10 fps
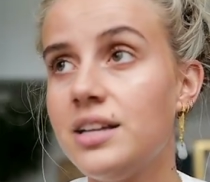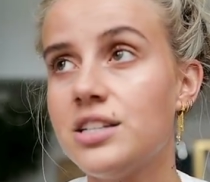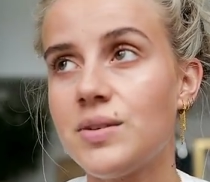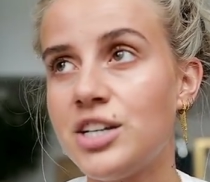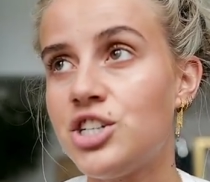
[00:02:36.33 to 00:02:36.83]

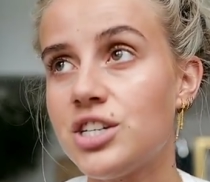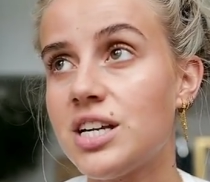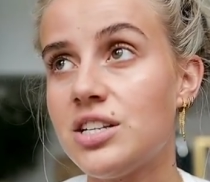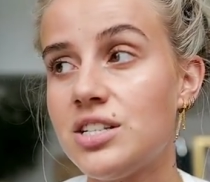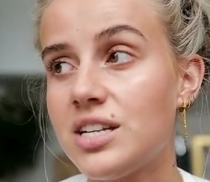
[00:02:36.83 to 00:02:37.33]
So I just
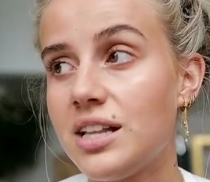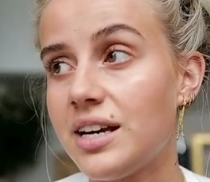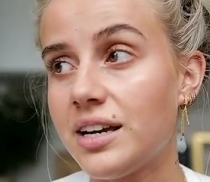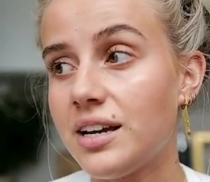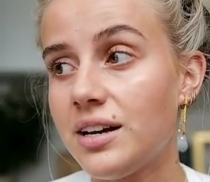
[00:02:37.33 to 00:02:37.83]
had to say,
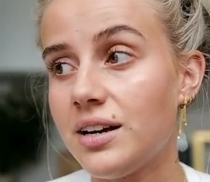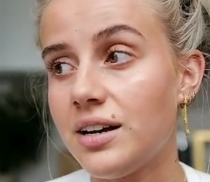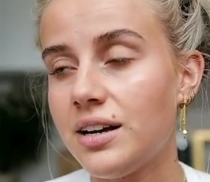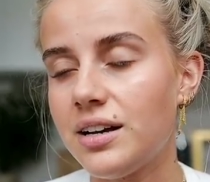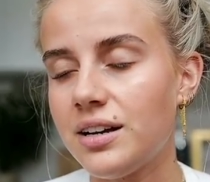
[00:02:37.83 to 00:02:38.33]
like,
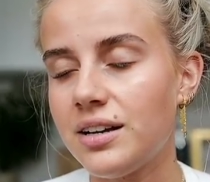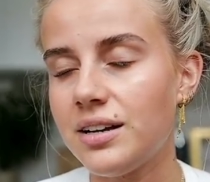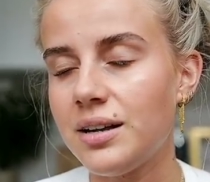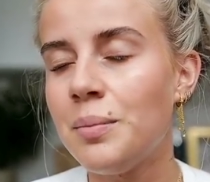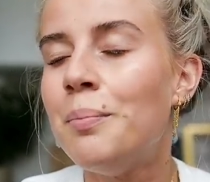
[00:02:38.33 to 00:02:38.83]

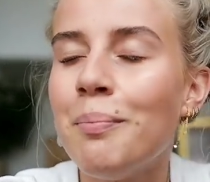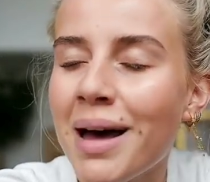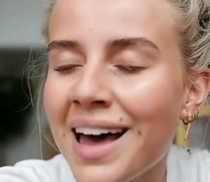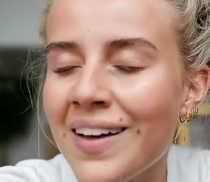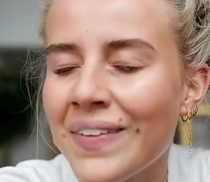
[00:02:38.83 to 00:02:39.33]

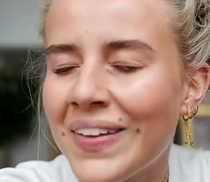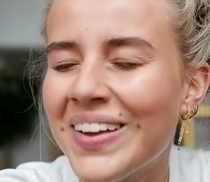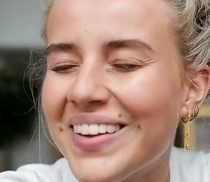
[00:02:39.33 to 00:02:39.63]
man,